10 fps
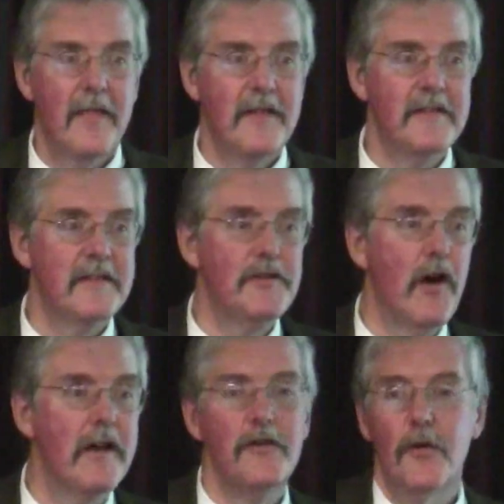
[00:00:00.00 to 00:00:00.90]
This is
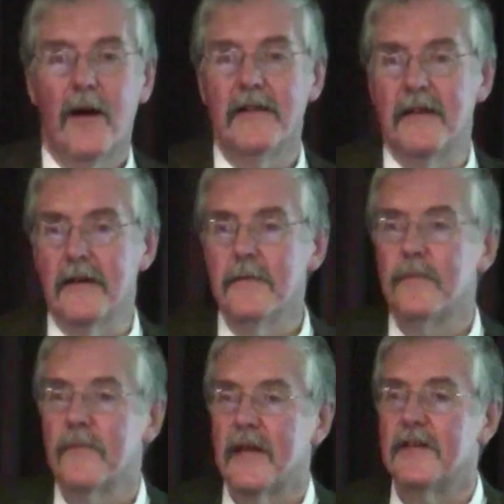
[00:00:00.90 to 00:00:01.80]
not a new idea.
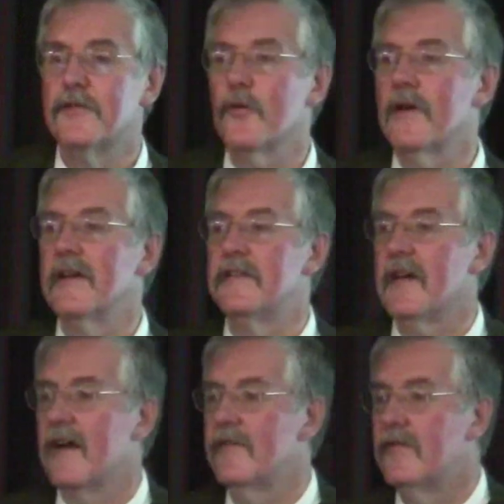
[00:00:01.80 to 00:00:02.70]

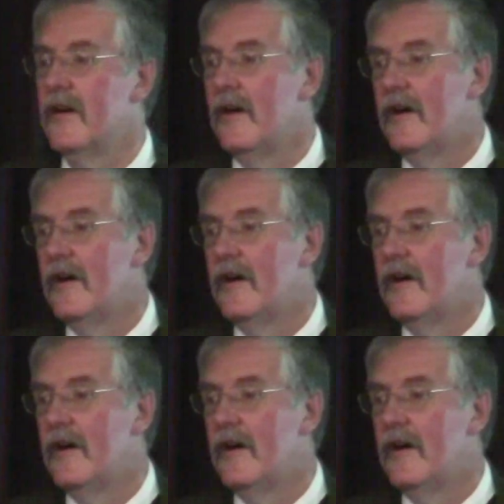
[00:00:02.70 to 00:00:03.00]
Historians have,